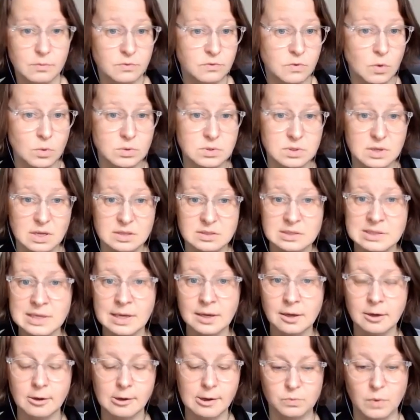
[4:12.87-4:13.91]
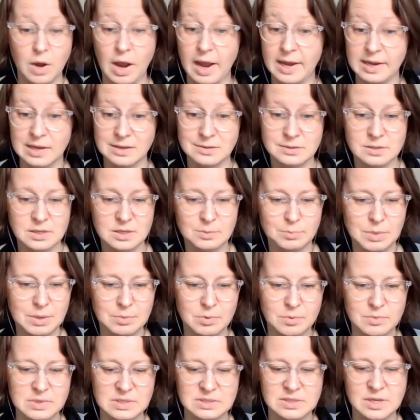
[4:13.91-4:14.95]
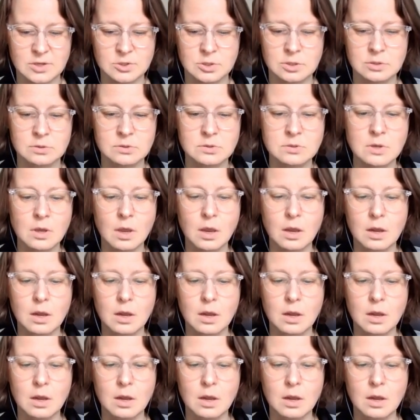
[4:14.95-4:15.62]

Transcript: folks get sick. I get sick. People miss sessions.